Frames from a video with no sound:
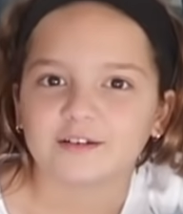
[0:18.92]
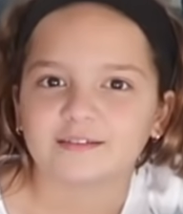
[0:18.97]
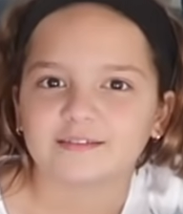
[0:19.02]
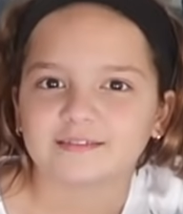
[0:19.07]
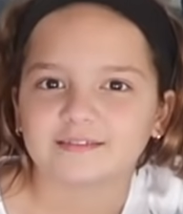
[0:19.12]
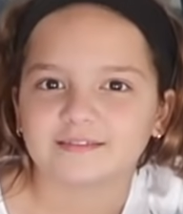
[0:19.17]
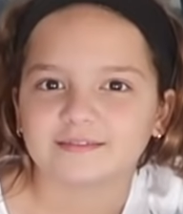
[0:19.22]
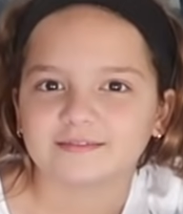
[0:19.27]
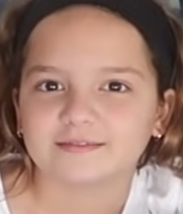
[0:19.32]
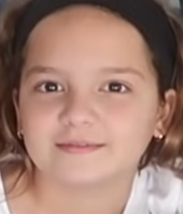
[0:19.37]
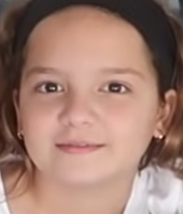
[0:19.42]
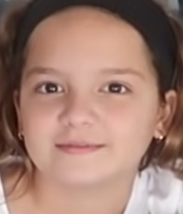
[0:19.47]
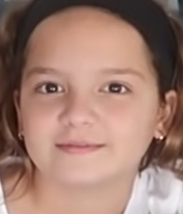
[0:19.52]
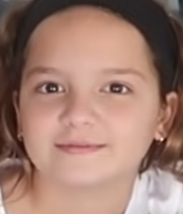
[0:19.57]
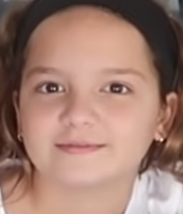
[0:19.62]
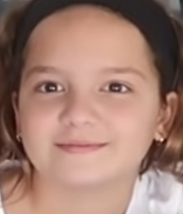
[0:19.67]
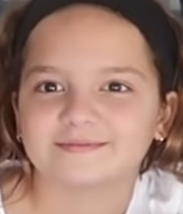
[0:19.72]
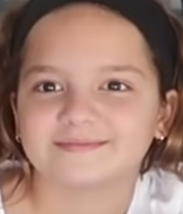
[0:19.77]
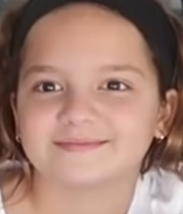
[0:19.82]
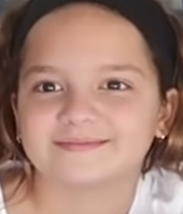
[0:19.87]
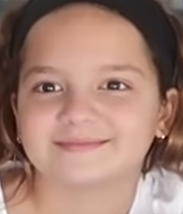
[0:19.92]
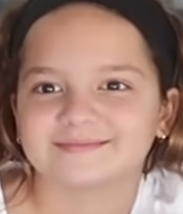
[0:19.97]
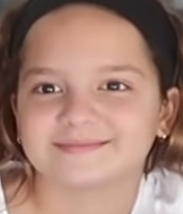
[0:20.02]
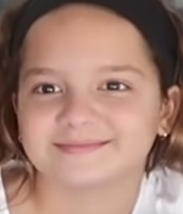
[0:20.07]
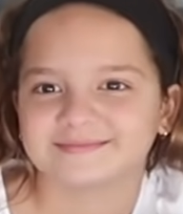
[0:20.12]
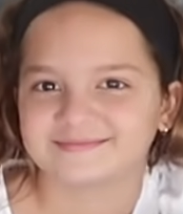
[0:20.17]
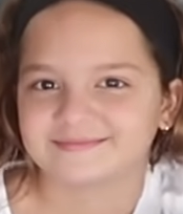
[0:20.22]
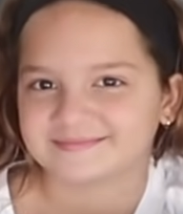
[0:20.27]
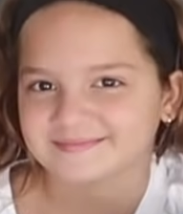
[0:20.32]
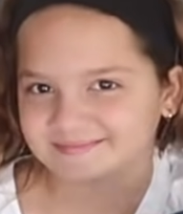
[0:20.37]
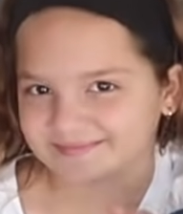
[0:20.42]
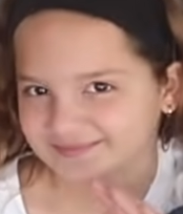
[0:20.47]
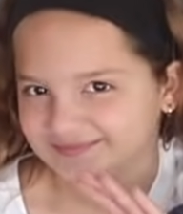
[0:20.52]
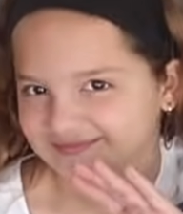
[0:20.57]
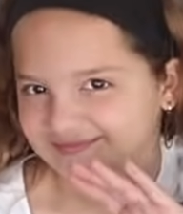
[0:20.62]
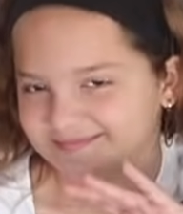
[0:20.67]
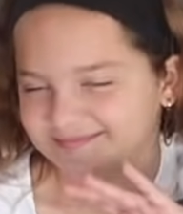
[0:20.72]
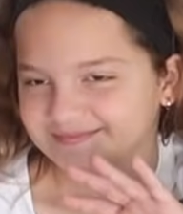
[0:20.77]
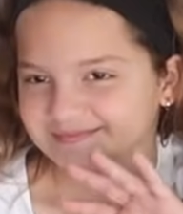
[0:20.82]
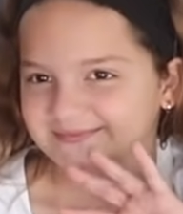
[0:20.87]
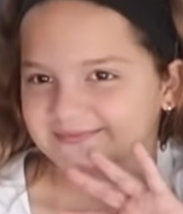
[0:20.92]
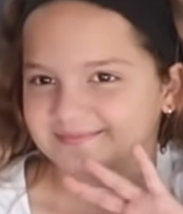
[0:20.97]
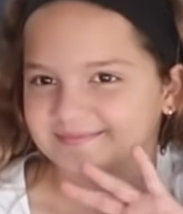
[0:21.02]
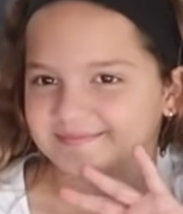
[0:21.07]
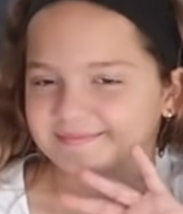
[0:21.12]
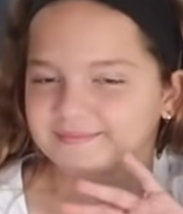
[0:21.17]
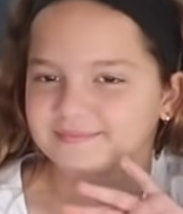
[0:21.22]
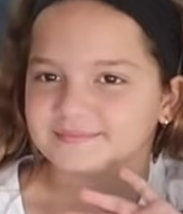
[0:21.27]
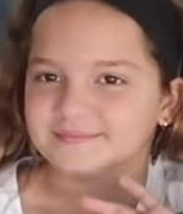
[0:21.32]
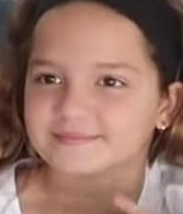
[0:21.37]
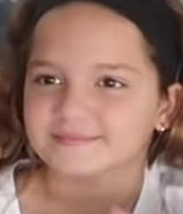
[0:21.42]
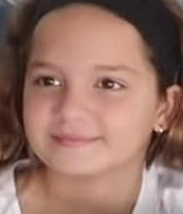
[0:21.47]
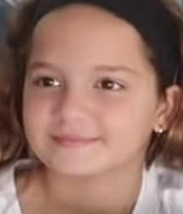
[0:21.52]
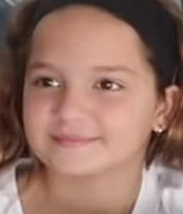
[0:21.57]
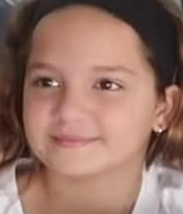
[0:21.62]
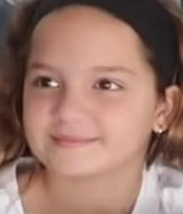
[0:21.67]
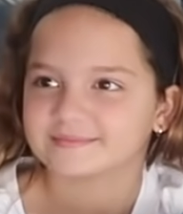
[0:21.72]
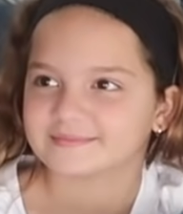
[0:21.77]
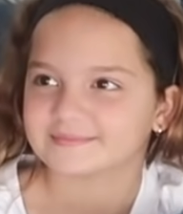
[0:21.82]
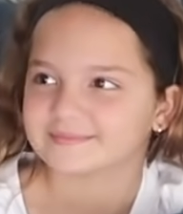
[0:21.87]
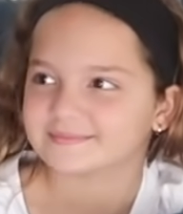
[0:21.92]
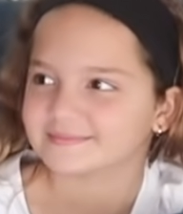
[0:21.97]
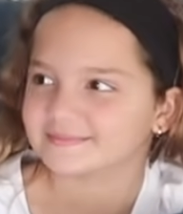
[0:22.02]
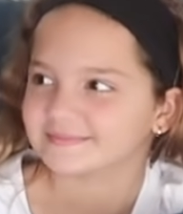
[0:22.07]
[no speech]